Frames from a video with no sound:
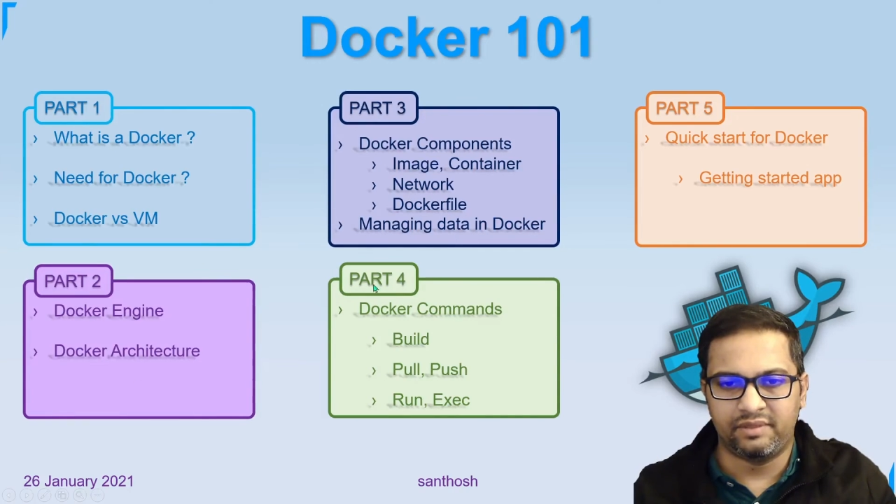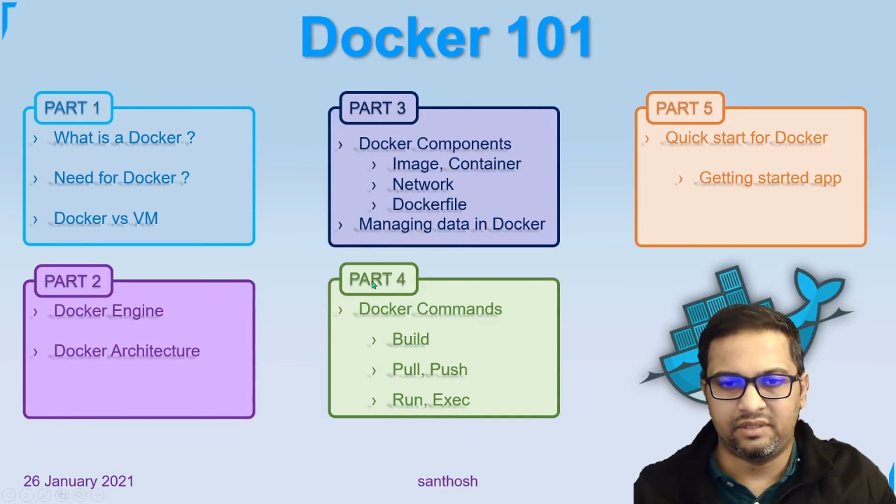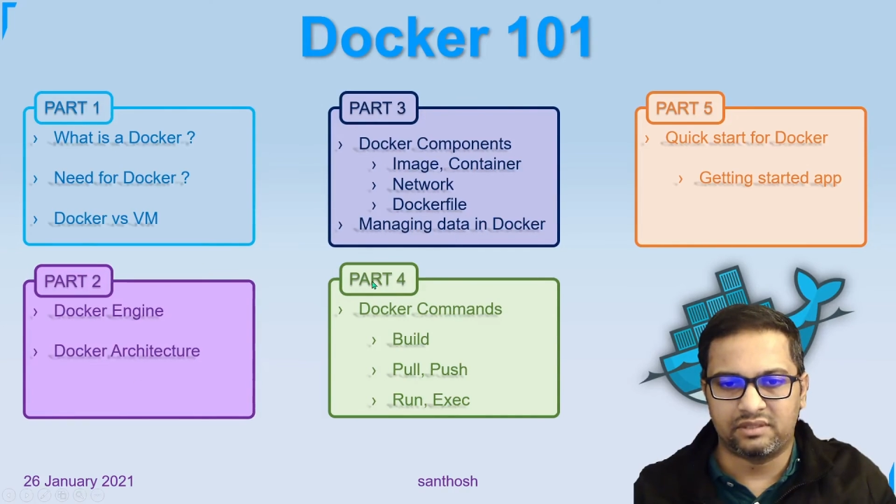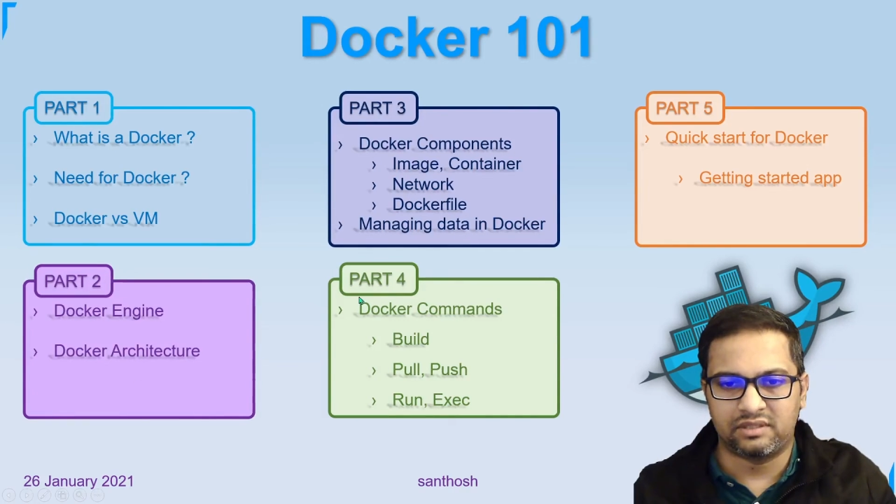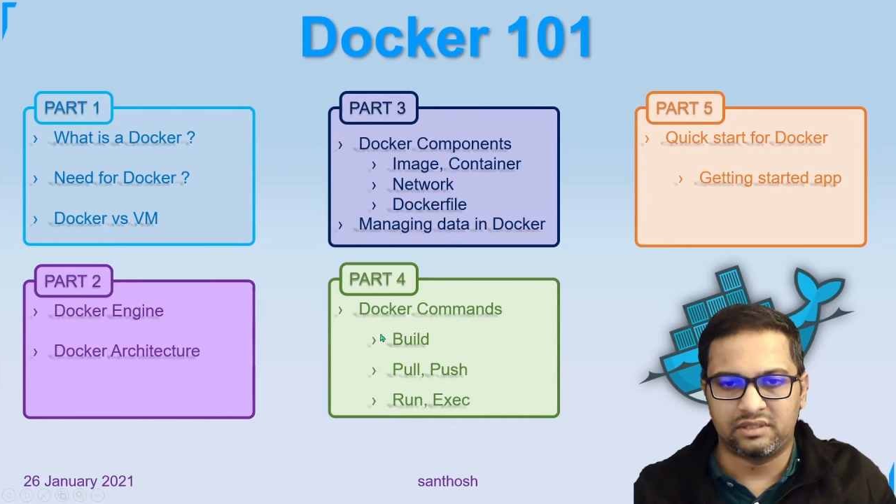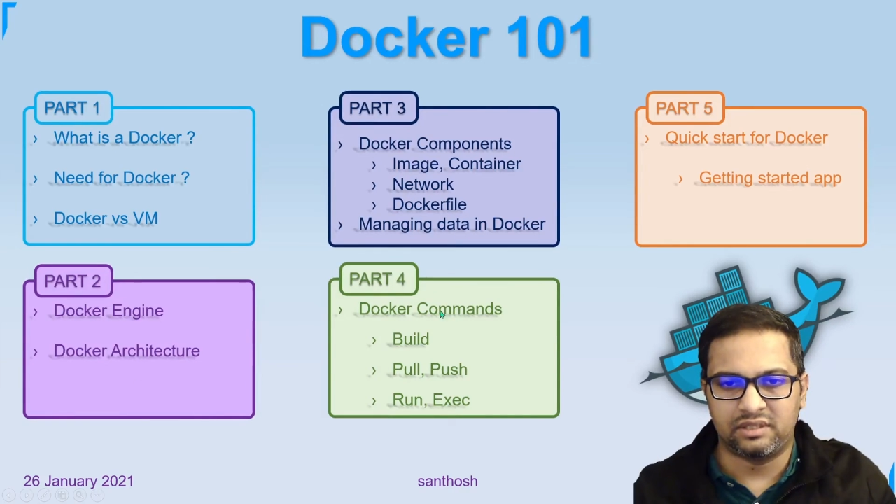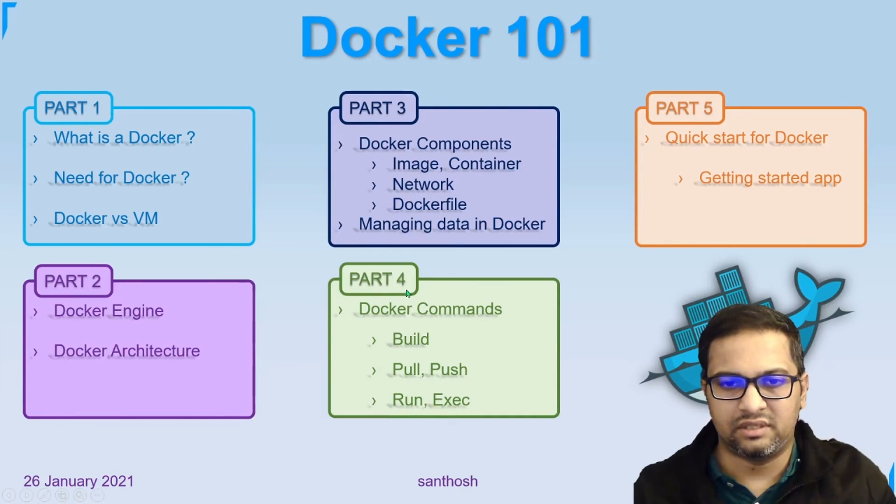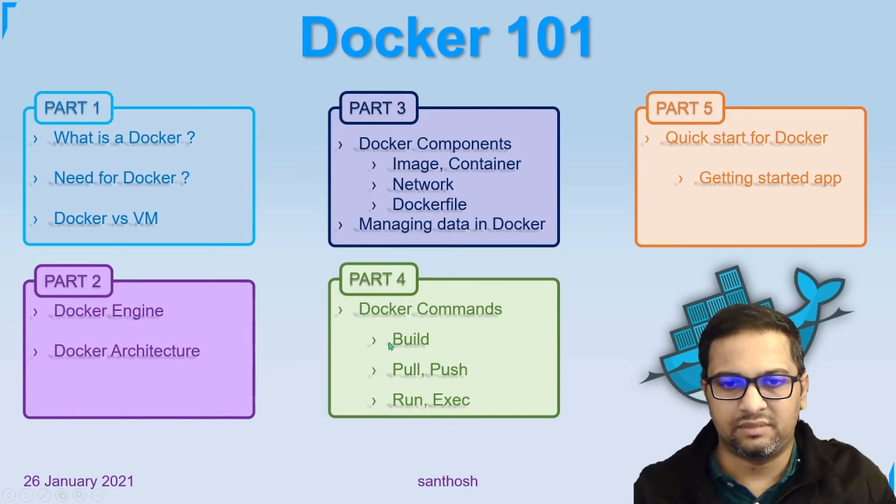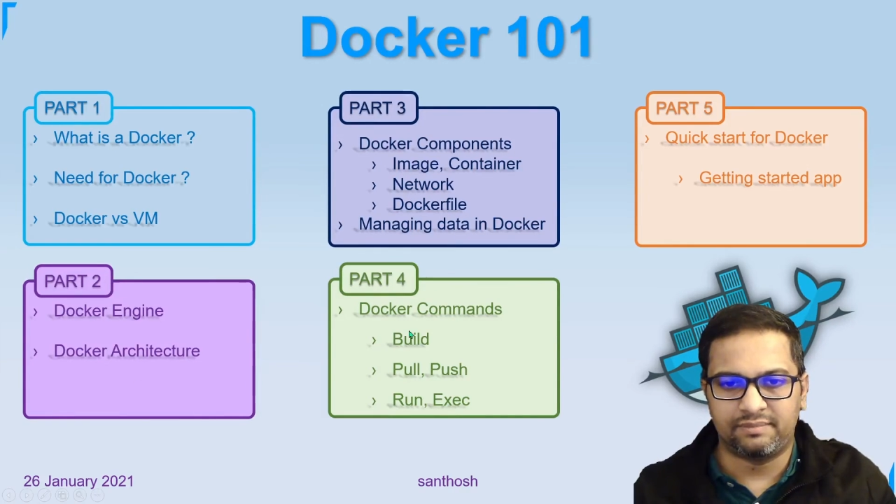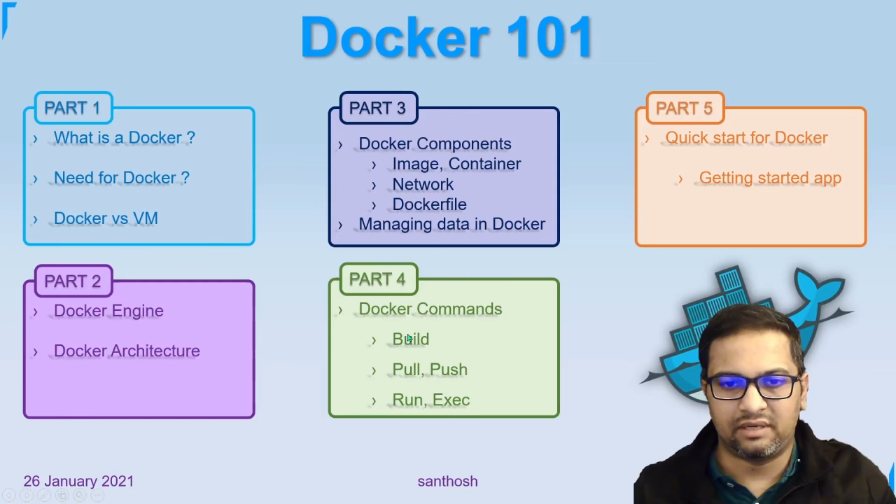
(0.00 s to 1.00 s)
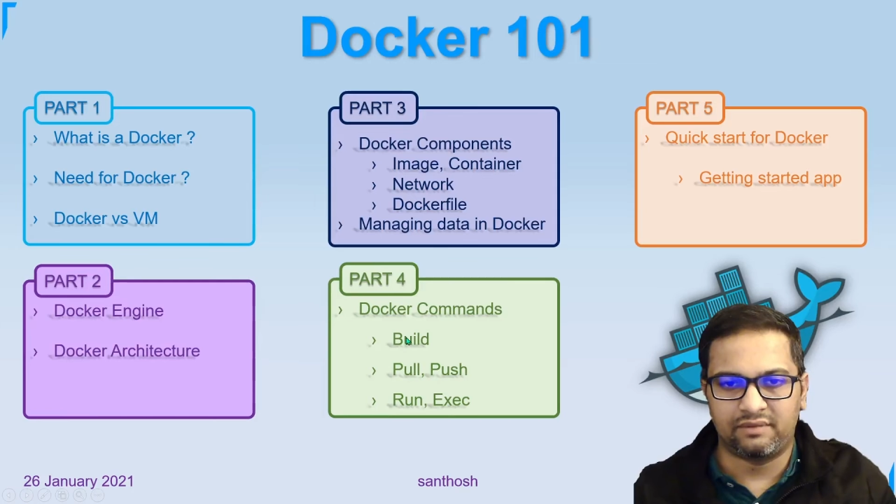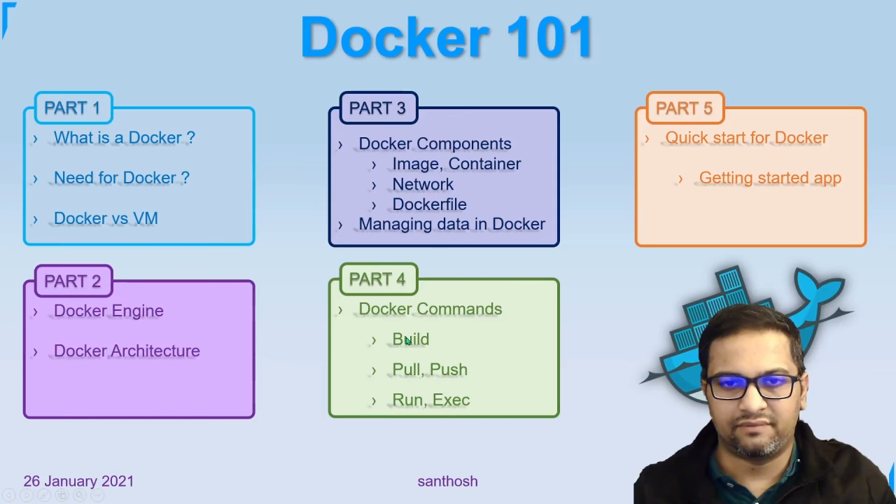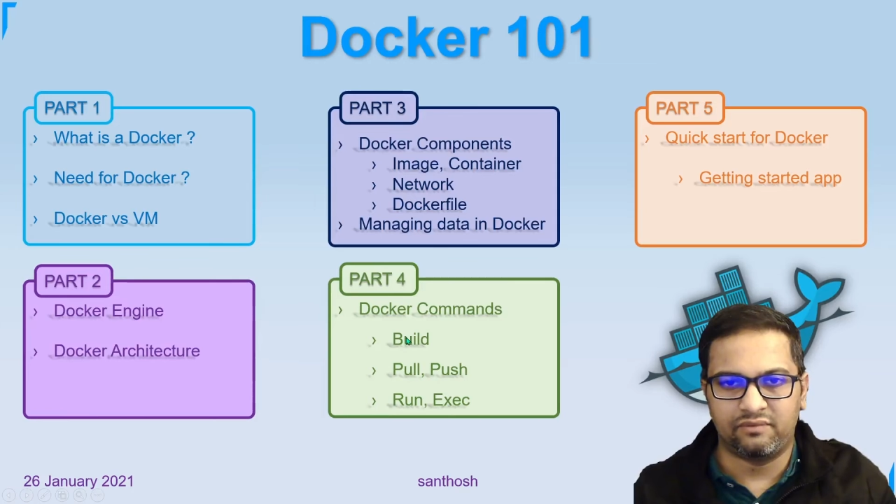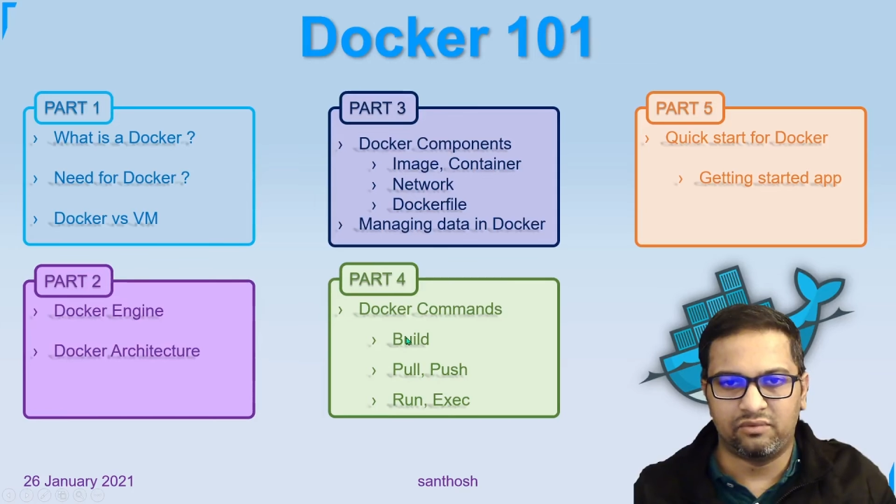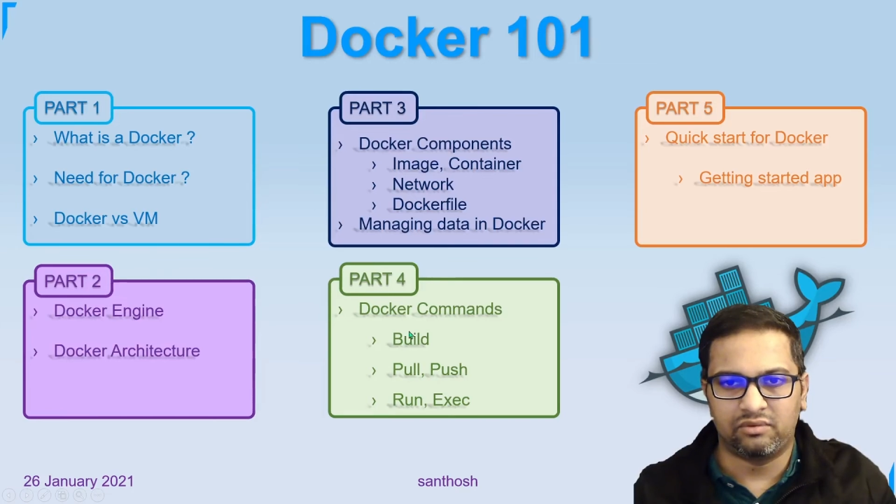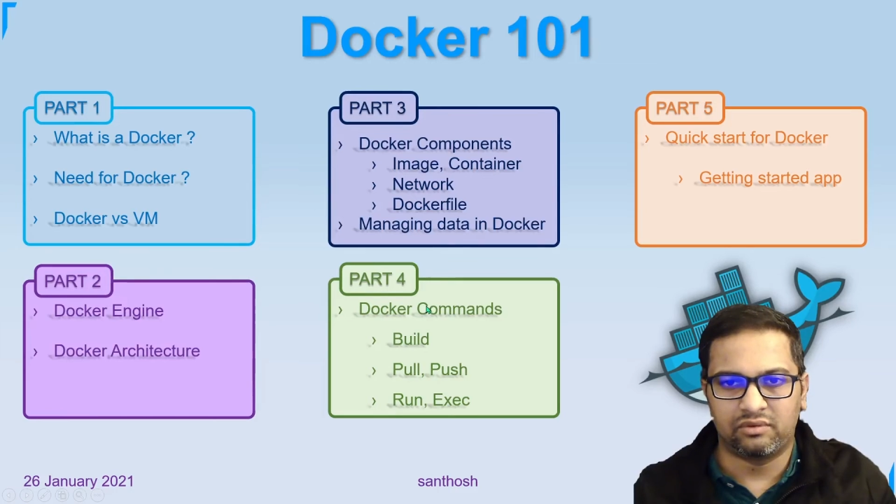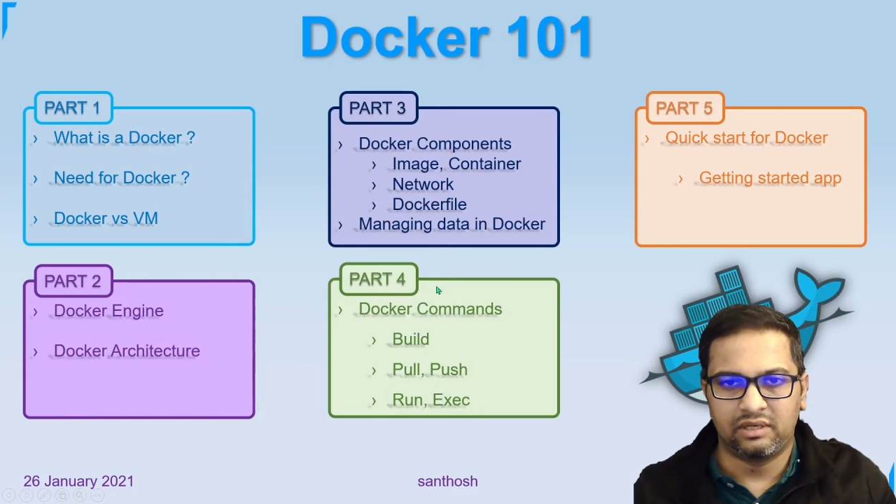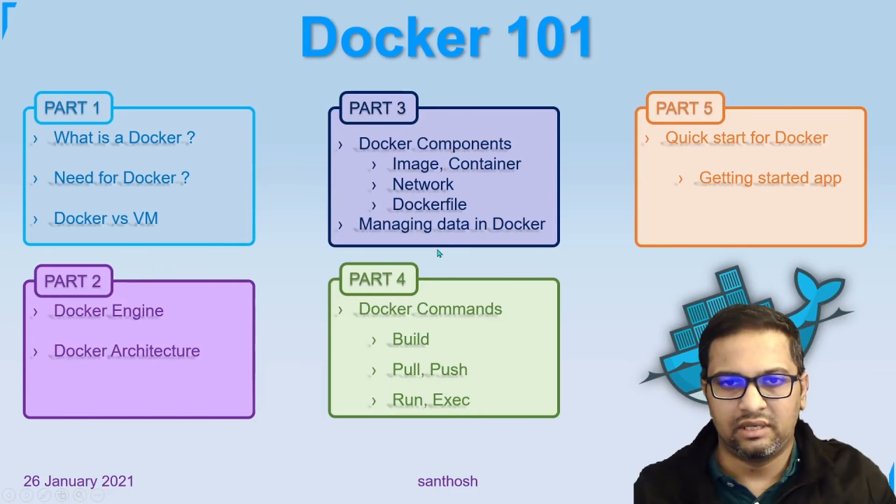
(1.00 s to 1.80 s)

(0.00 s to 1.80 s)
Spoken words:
discussing in the part 4,